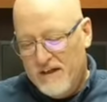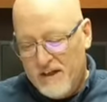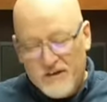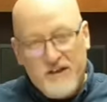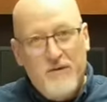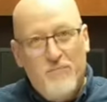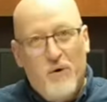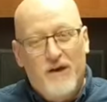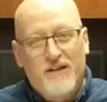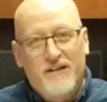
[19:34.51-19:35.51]
Backing
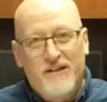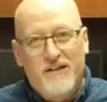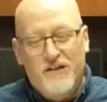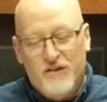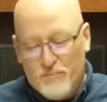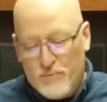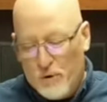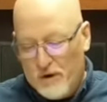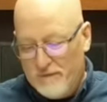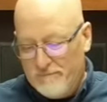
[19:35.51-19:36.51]
up to Philippians
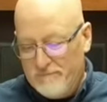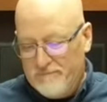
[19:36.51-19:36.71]
verses